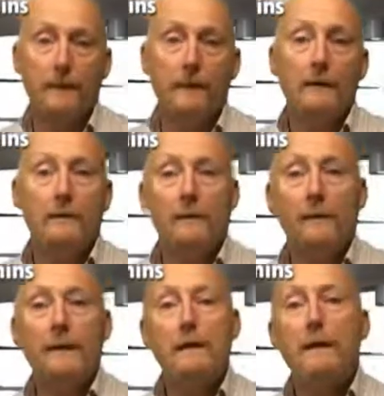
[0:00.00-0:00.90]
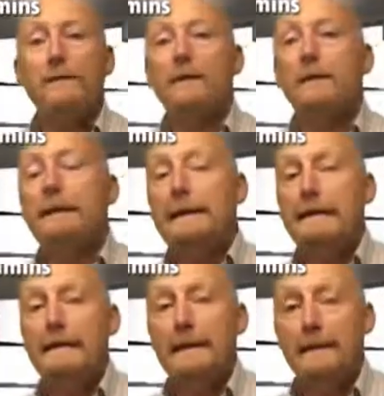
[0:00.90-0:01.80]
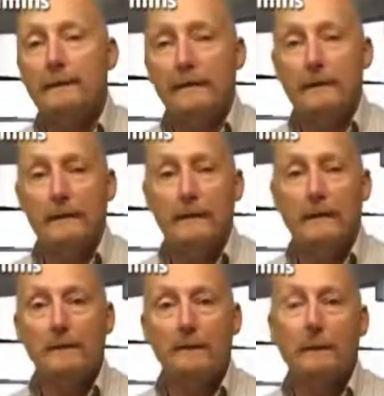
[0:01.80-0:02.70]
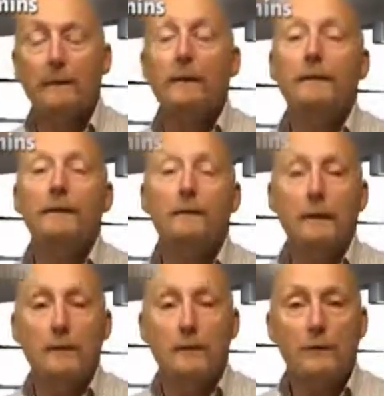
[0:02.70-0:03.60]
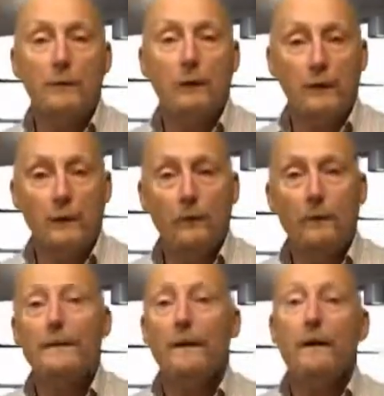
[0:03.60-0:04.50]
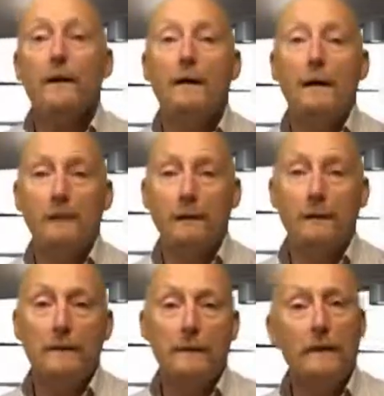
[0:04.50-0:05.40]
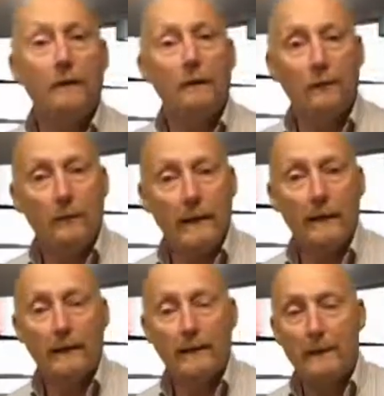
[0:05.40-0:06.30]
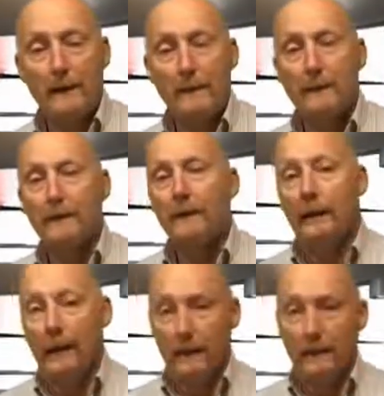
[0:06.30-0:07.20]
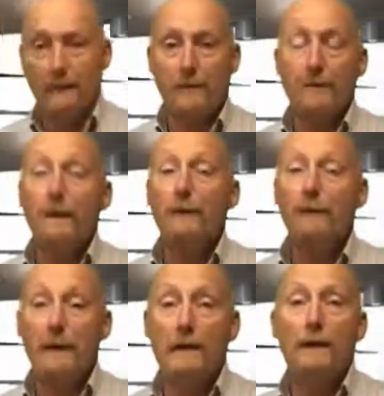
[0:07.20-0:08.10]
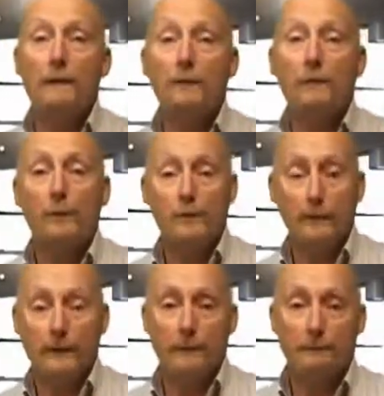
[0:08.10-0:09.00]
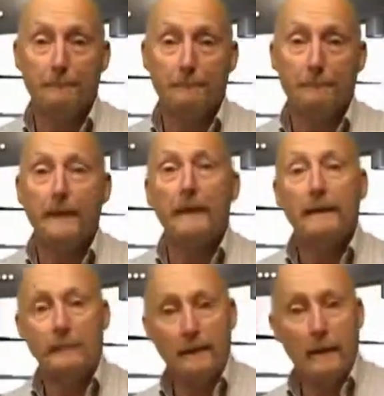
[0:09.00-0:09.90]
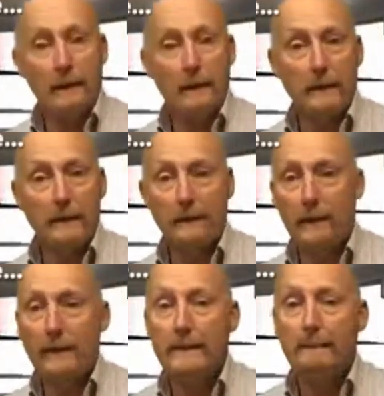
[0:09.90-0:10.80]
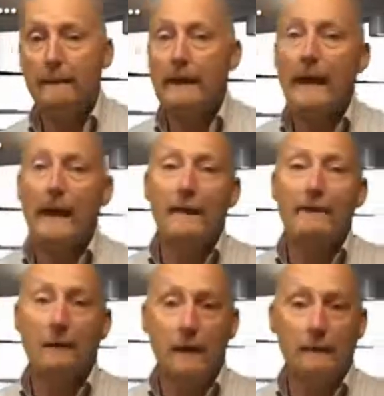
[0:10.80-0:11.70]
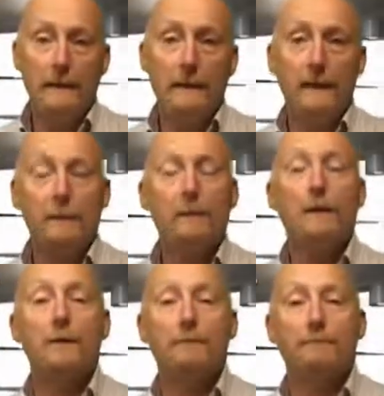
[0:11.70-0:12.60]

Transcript: So where you have the need to take a vitamin supplement, make sure that yours are high quality, organically based and from a reliable producer. Never buy the lowest price, as you'll only get trash.